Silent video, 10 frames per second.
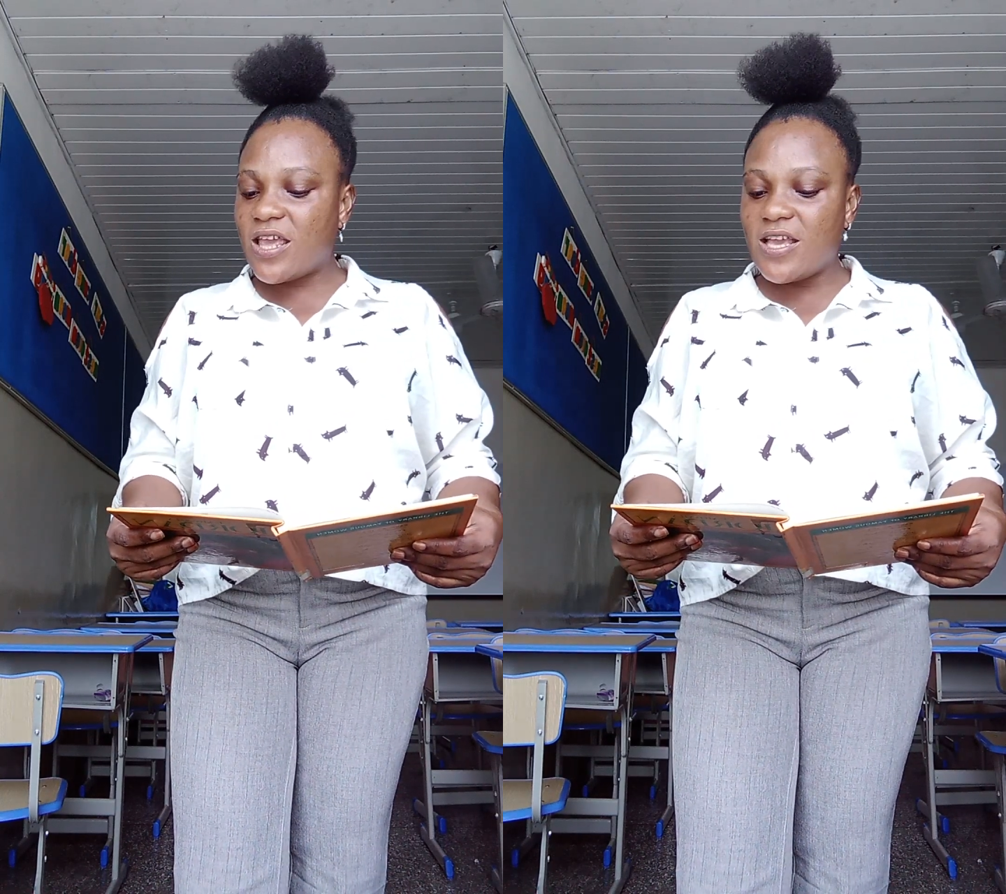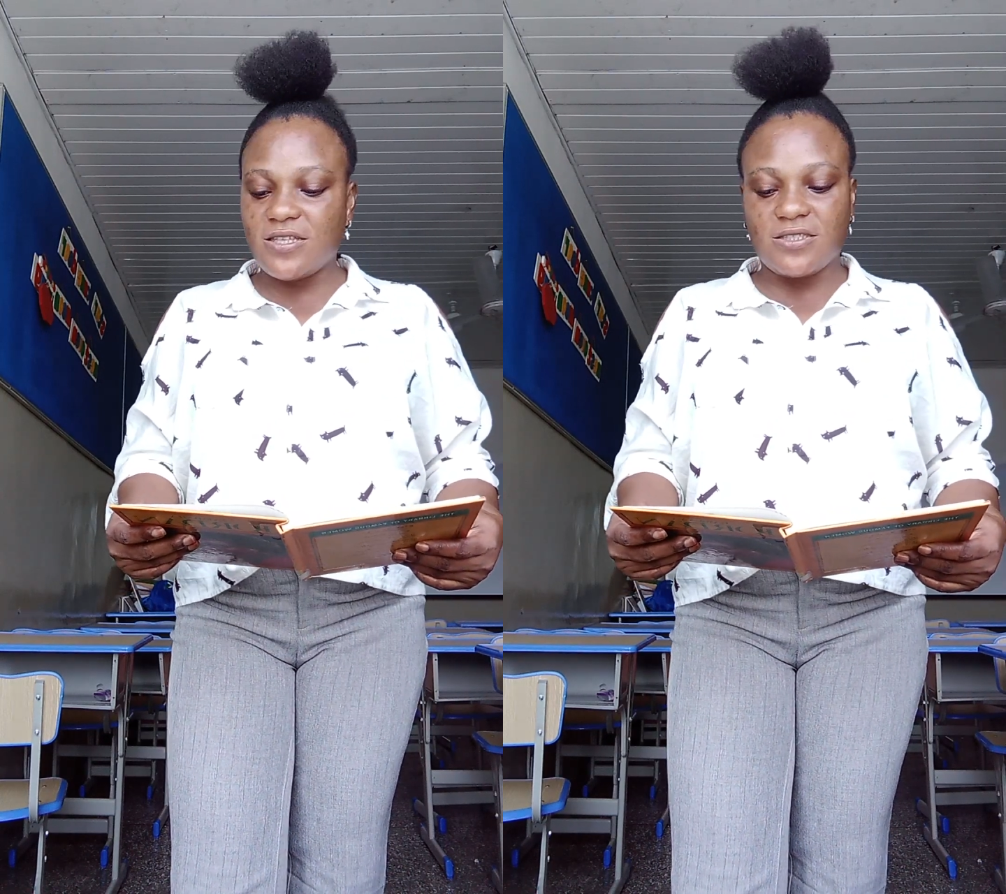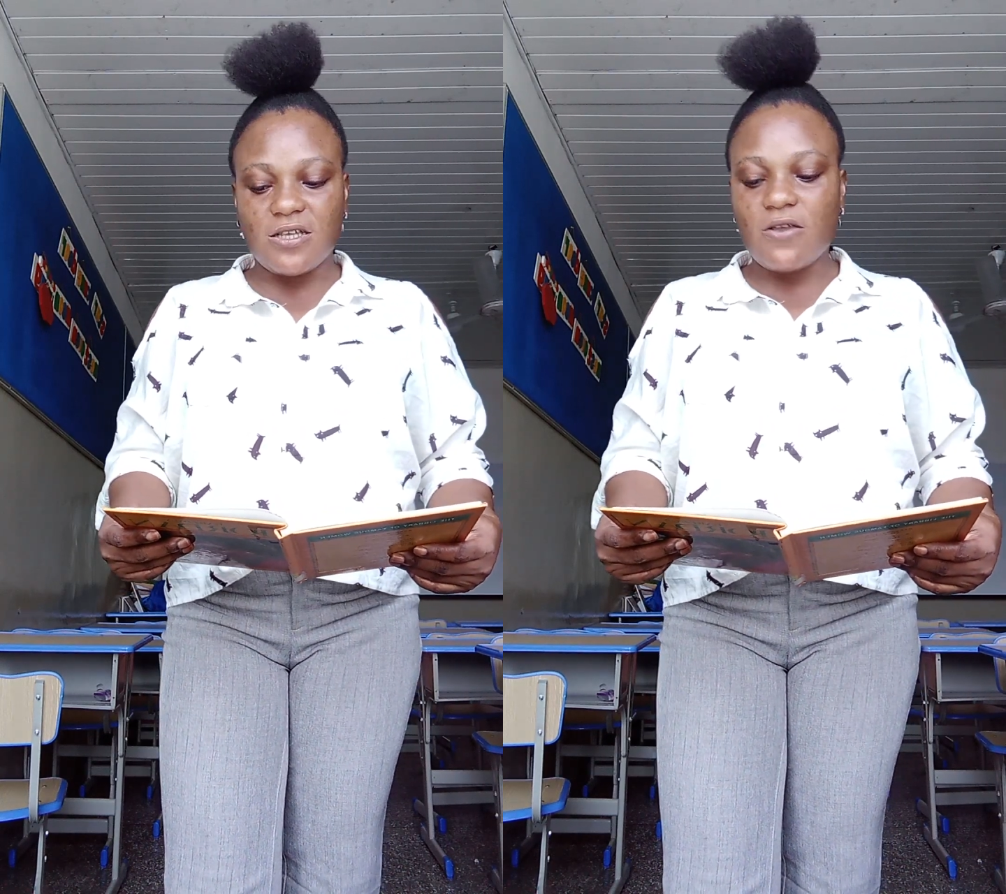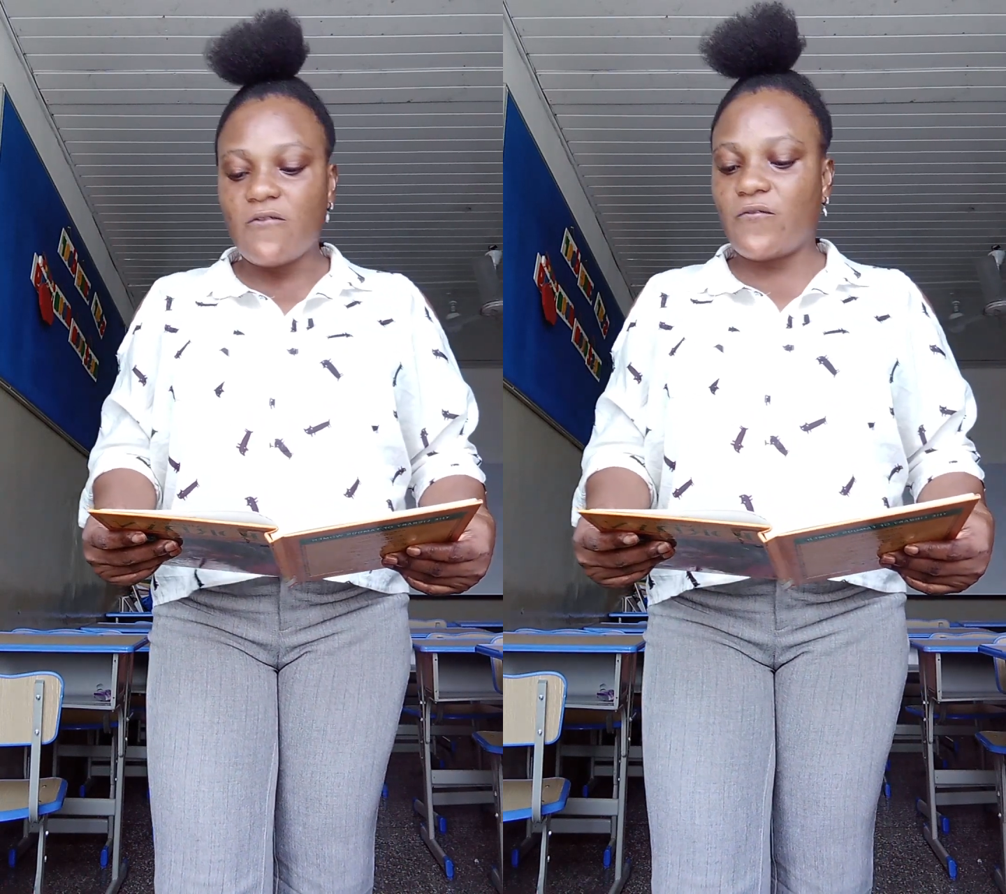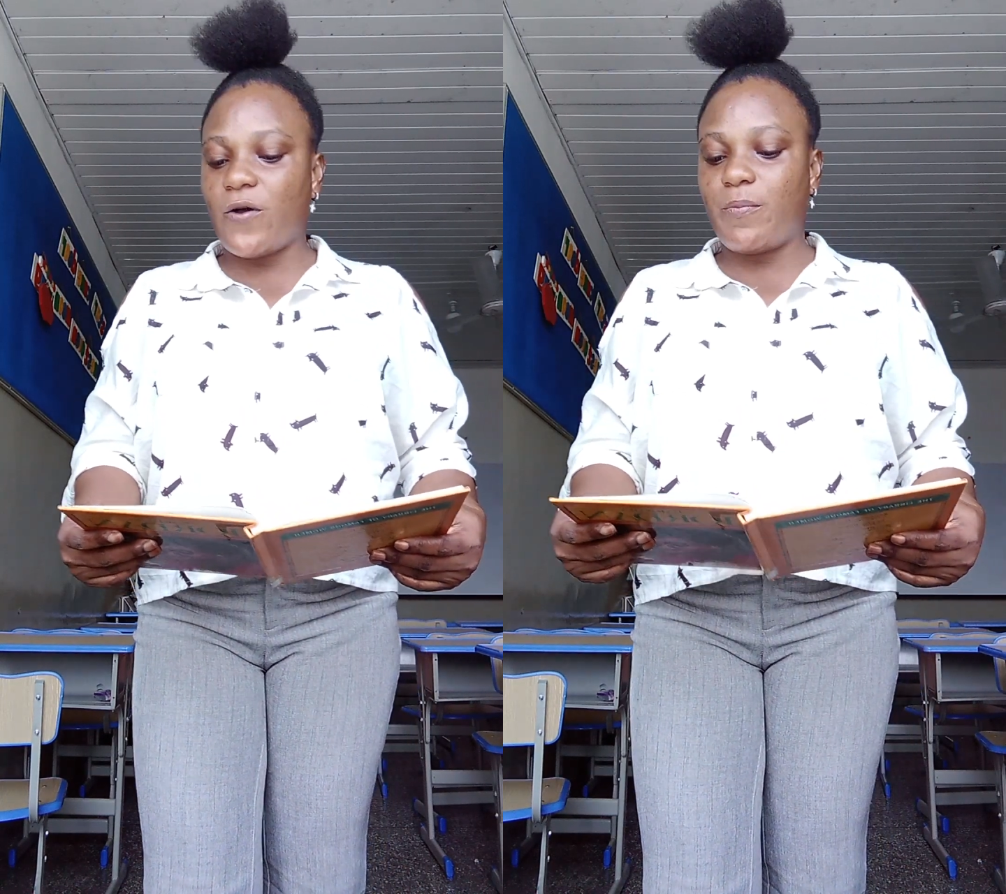easy
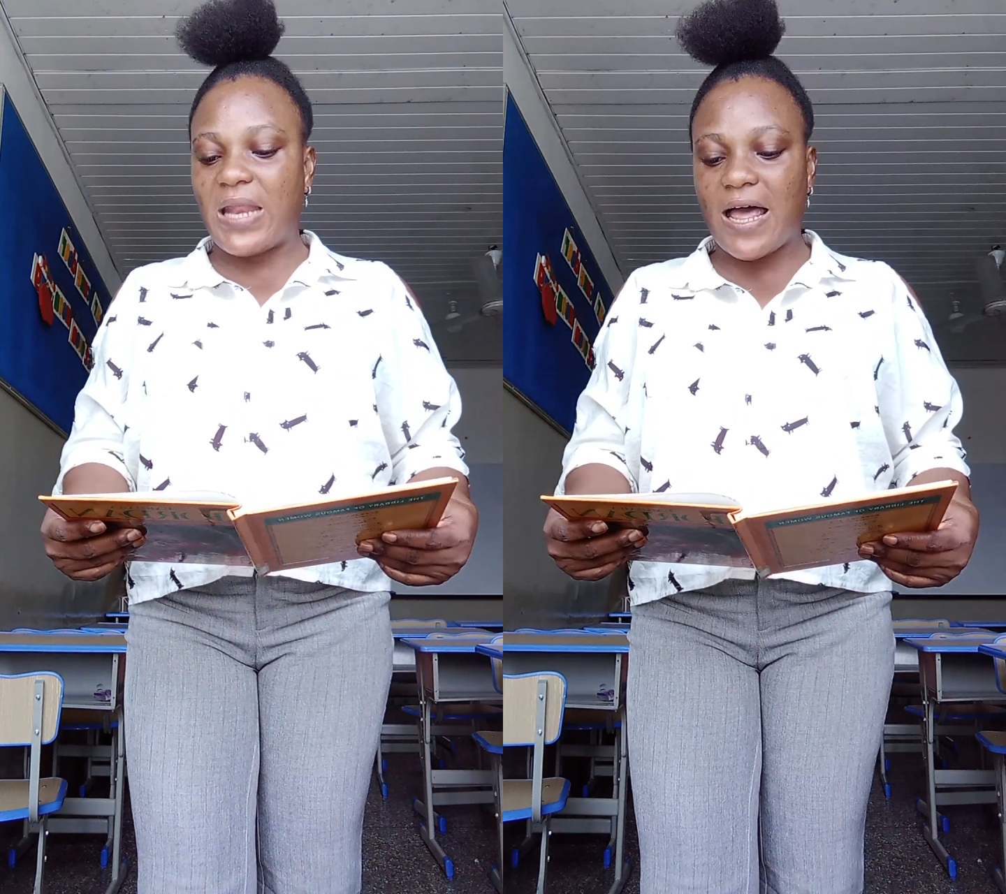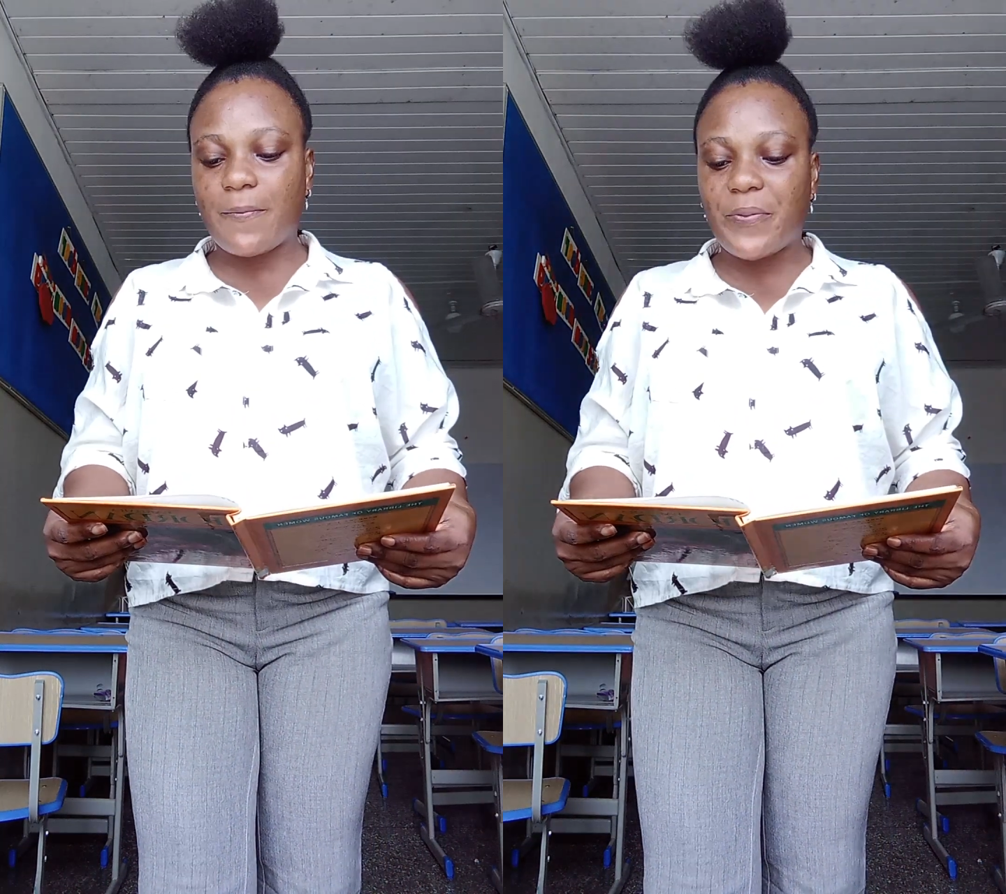for black